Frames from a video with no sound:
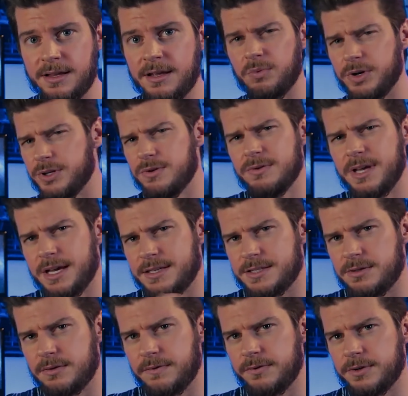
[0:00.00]
What are you guys
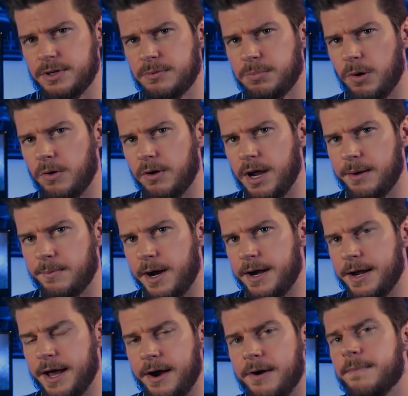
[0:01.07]
doing for your program
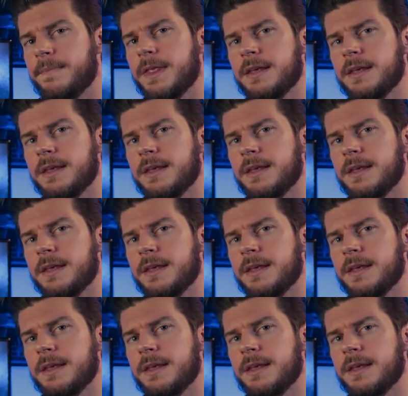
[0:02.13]
right now?